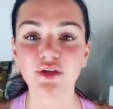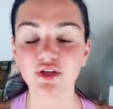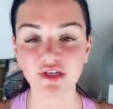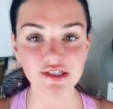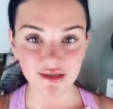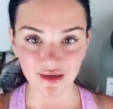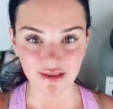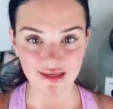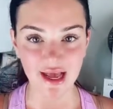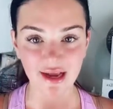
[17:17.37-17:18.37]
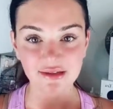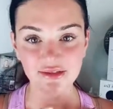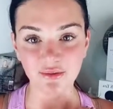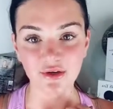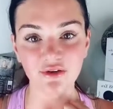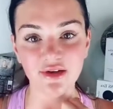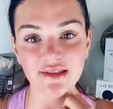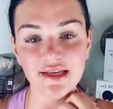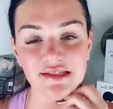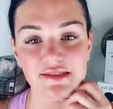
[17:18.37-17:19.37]
you're going to start at the neck. So we're going to go like
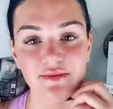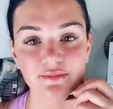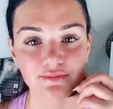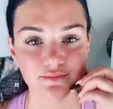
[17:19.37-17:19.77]
this,